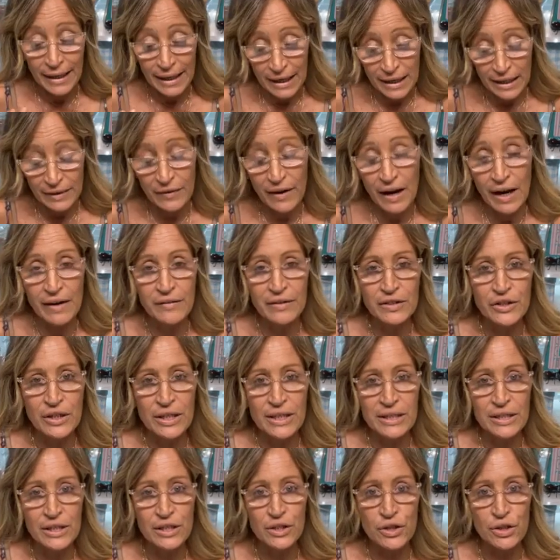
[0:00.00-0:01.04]
and I
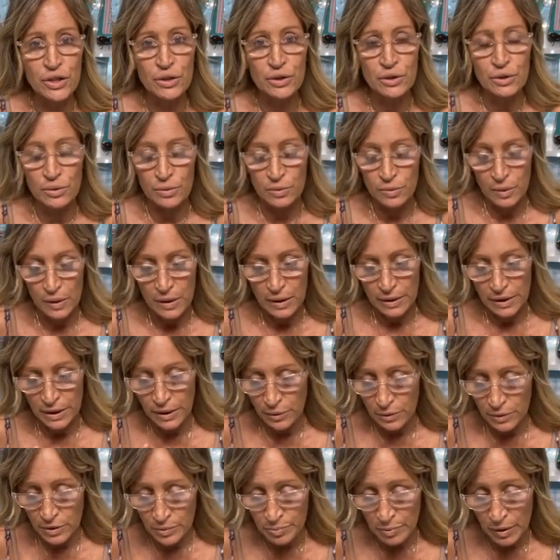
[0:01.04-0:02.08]
addressed it to
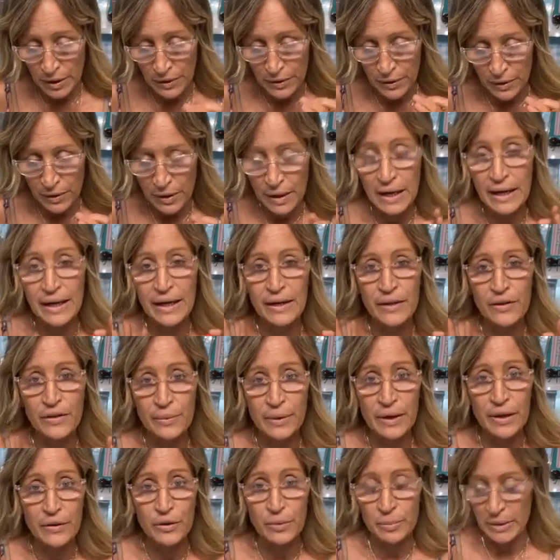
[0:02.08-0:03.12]
the owner's brother and
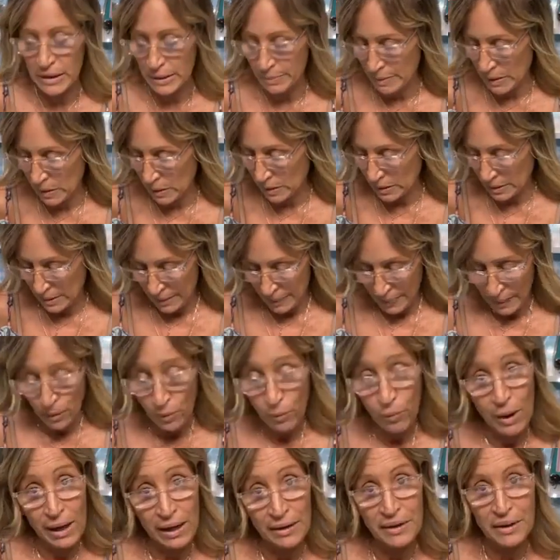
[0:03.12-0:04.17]
3 other people
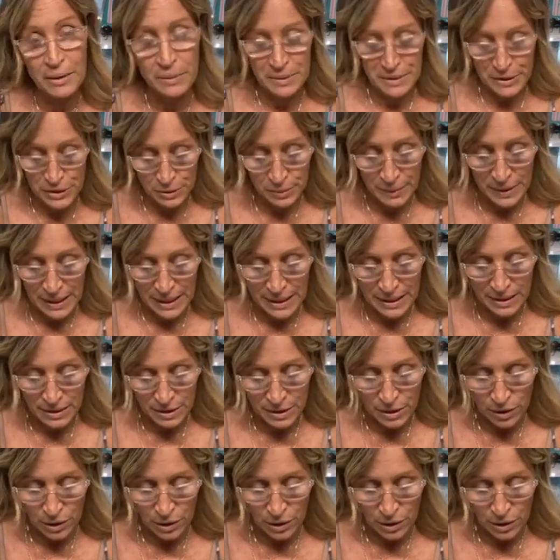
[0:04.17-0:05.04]
while they were doing it.